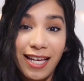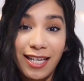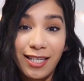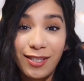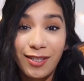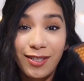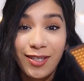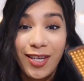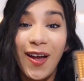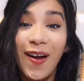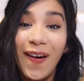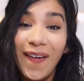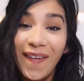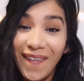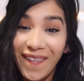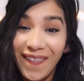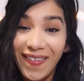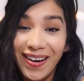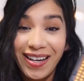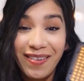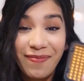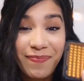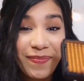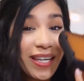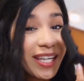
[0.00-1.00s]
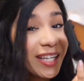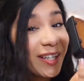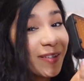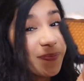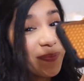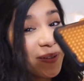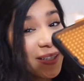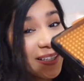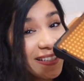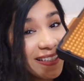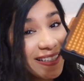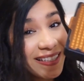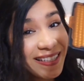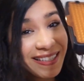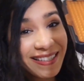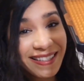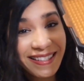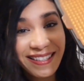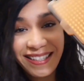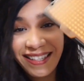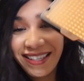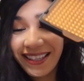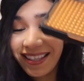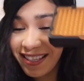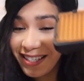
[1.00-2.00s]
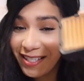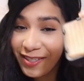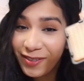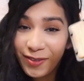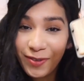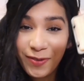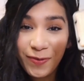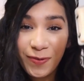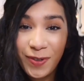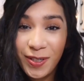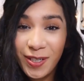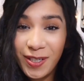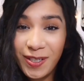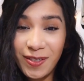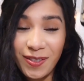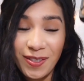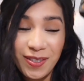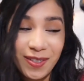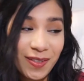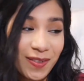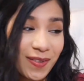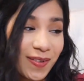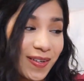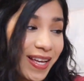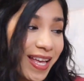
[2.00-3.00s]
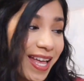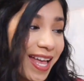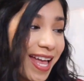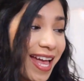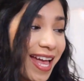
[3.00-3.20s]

So makeup artists, this one's for you too.